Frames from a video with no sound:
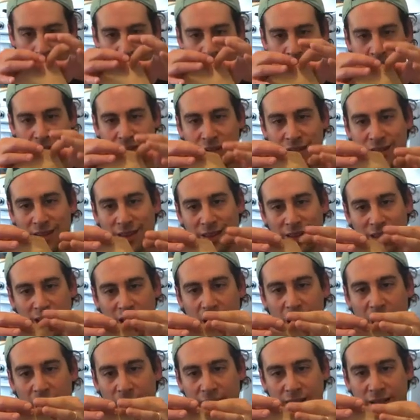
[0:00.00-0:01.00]
Feel the
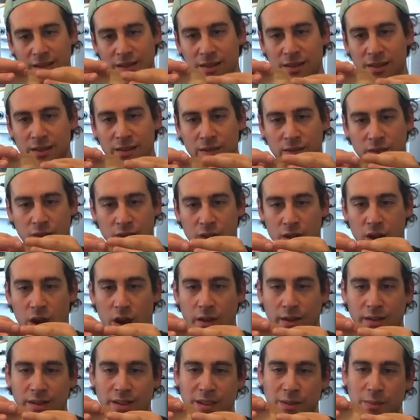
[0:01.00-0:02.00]
lines for the
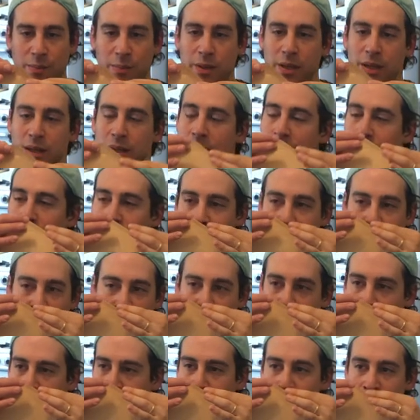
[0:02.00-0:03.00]
RTP.
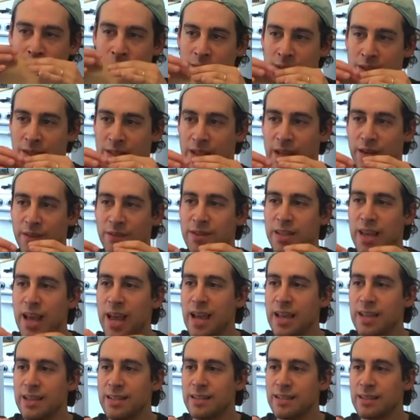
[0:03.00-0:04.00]
Sniff
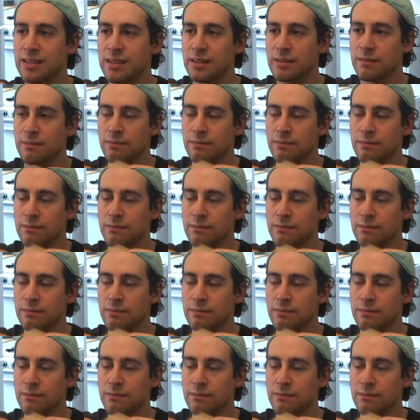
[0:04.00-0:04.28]
test.